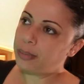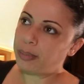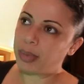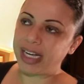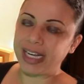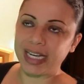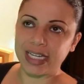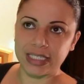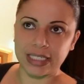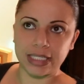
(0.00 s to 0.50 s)

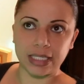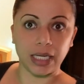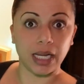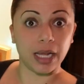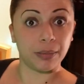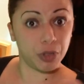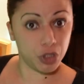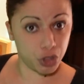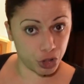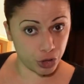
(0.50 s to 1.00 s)
But I added
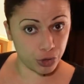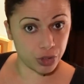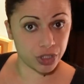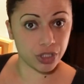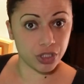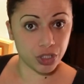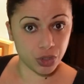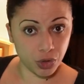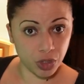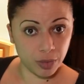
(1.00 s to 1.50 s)
lemon juice
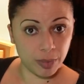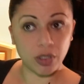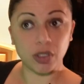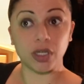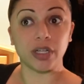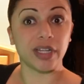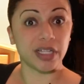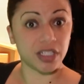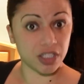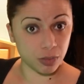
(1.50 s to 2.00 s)
to soy milk
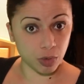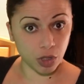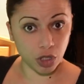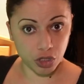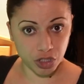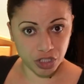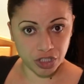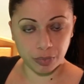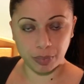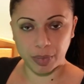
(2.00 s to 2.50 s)
and then some
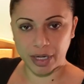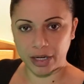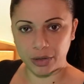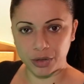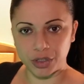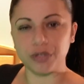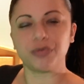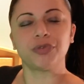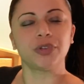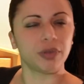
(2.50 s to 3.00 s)
custard
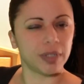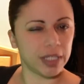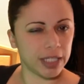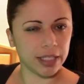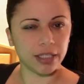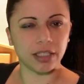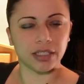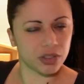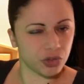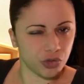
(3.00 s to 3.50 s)
powder for
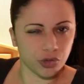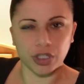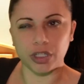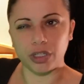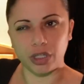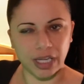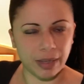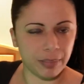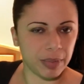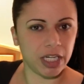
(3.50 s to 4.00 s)
really sort of
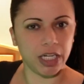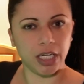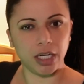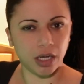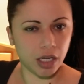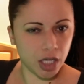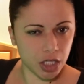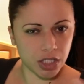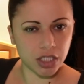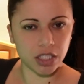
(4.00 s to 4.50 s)
lemony
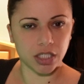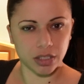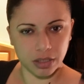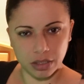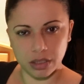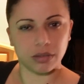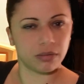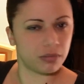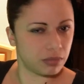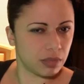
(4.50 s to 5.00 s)
custard
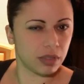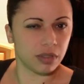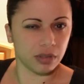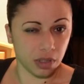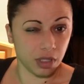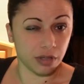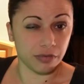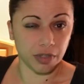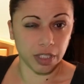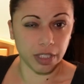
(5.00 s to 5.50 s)

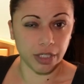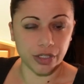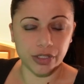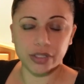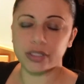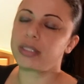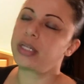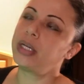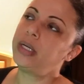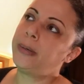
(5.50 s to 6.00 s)

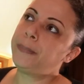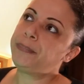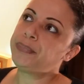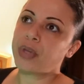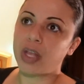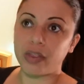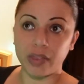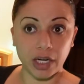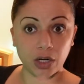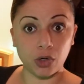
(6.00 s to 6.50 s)
loveliness.
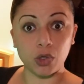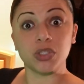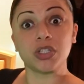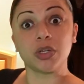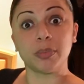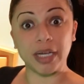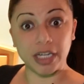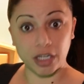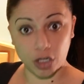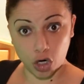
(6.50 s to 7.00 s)
And then I also
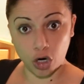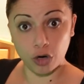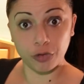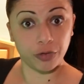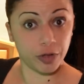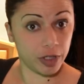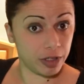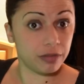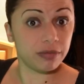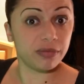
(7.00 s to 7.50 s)
made a
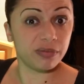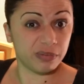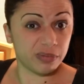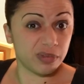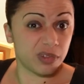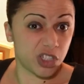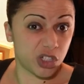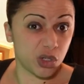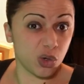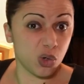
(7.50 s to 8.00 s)
coffee
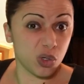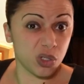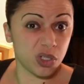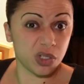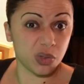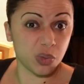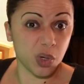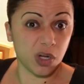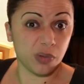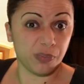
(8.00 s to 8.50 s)
sauce
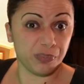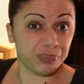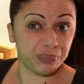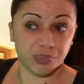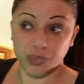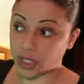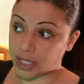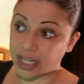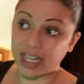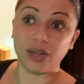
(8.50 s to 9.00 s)
as well,
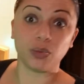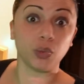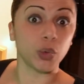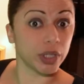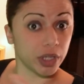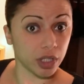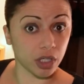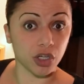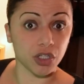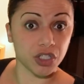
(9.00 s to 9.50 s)
again
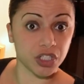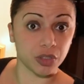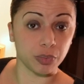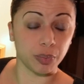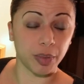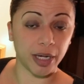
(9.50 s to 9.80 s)
with the custard